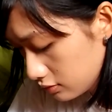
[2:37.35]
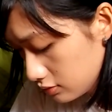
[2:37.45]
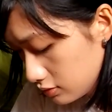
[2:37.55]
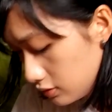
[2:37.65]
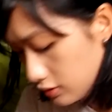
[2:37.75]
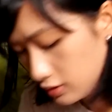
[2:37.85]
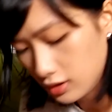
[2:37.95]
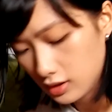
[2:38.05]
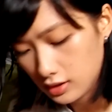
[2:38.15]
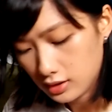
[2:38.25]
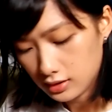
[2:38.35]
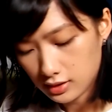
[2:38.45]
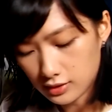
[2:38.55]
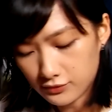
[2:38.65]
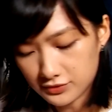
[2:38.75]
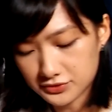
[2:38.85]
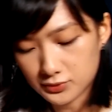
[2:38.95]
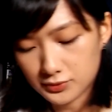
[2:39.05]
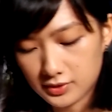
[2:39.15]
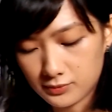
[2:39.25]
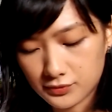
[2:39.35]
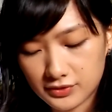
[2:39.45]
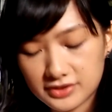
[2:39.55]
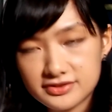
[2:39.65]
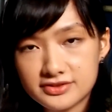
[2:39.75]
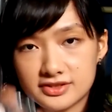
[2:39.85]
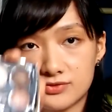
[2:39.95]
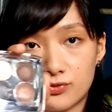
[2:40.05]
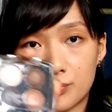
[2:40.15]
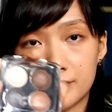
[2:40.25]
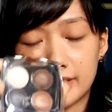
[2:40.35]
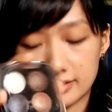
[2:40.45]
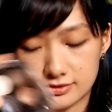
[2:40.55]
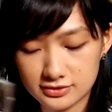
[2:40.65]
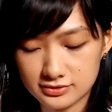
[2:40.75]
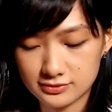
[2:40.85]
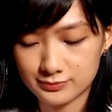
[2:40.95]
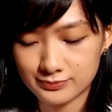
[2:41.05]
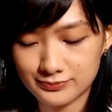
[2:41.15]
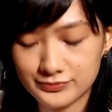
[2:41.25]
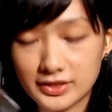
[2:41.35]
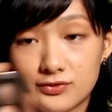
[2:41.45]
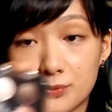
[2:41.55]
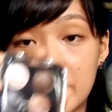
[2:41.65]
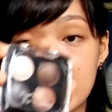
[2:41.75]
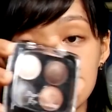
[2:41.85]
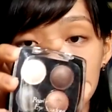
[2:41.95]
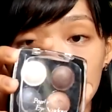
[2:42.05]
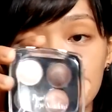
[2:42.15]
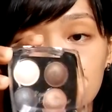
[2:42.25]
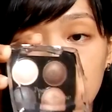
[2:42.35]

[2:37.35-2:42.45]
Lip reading: Okay, I think I'll just go in with this. This is from Daiso.